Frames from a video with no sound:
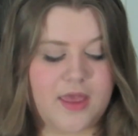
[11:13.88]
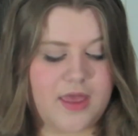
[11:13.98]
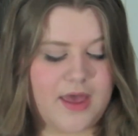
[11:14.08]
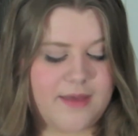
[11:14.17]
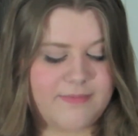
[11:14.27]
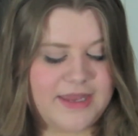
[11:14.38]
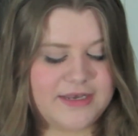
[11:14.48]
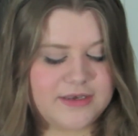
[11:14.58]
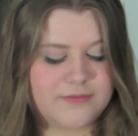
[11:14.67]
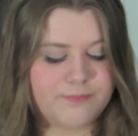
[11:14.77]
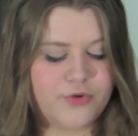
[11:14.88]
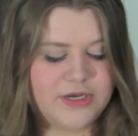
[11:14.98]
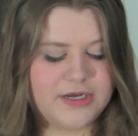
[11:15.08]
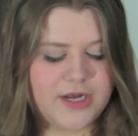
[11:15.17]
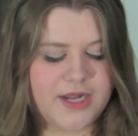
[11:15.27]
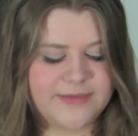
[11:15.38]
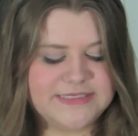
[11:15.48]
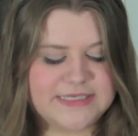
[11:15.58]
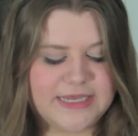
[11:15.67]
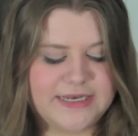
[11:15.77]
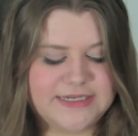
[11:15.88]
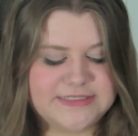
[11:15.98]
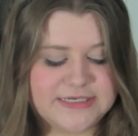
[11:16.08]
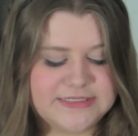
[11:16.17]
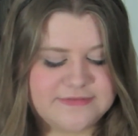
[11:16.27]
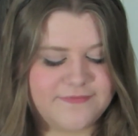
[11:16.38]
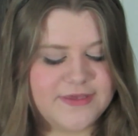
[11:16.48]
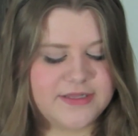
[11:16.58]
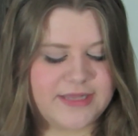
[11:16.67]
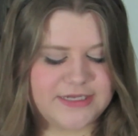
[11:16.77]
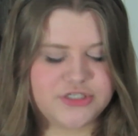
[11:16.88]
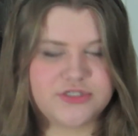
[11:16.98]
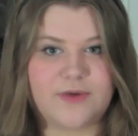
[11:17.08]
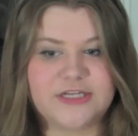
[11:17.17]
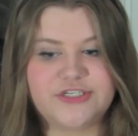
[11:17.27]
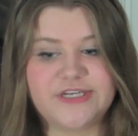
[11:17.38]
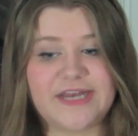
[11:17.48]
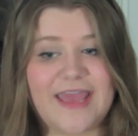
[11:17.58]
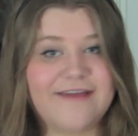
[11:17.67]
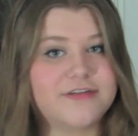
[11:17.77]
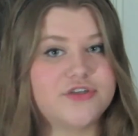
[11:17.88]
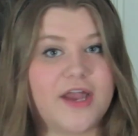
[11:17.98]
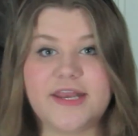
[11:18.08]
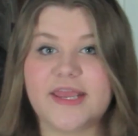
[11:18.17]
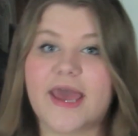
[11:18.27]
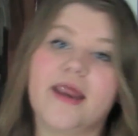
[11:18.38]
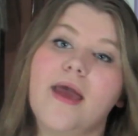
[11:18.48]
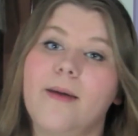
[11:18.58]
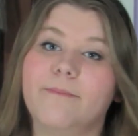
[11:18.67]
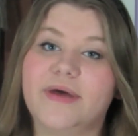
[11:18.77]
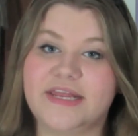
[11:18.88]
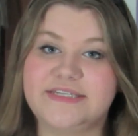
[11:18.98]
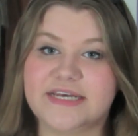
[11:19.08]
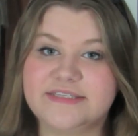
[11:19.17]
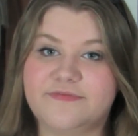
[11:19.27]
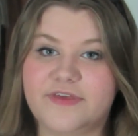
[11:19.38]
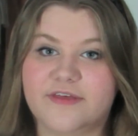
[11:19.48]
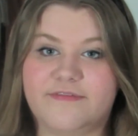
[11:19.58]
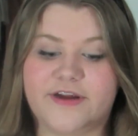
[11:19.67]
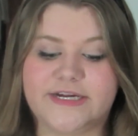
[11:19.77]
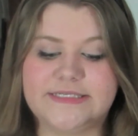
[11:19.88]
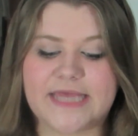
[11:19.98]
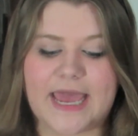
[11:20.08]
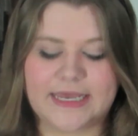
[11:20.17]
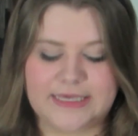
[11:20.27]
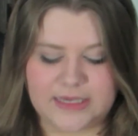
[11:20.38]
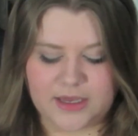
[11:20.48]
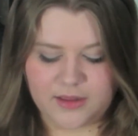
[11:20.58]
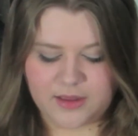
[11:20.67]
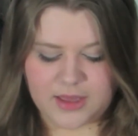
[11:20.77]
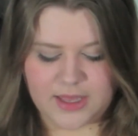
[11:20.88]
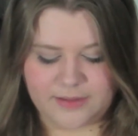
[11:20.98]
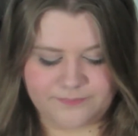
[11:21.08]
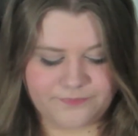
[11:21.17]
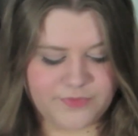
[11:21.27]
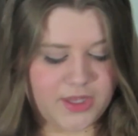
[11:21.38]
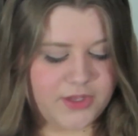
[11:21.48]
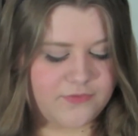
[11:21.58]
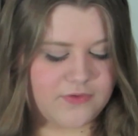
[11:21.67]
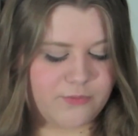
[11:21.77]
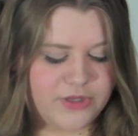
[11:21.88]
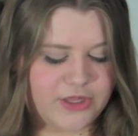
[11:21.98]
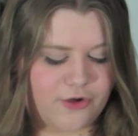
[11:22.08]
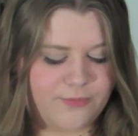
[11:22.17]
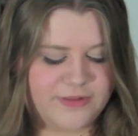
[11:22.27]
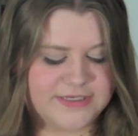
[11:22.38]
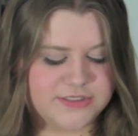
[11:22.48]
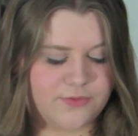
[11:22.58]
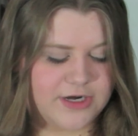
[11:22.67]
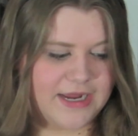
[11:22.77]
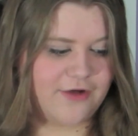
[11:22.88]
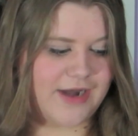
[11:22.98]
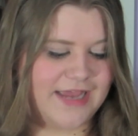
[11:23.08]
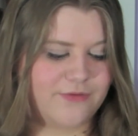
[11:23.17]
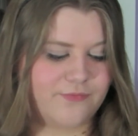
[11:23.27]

And putting it on my skin, it does feel like, just swatching it, I haven't tried it yet, but it does feel very tacky. So I'm really hoping this will work out.